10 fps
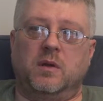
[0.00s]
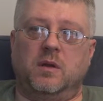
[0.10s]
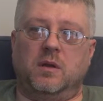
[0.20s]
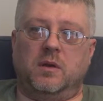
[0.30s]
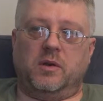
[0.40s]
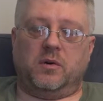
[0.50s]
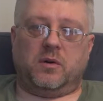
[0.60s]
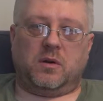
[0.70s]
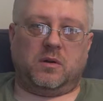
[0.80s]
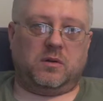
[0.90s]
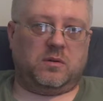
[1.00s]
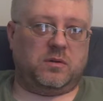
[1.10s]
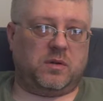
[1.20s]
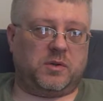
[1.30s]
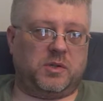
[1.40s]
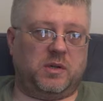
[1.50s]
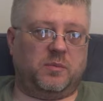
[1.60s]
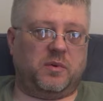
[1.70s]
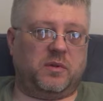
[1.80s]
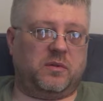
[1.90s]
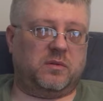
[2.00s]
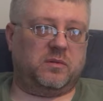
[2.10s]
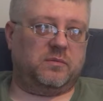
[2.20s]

and you're on a ship with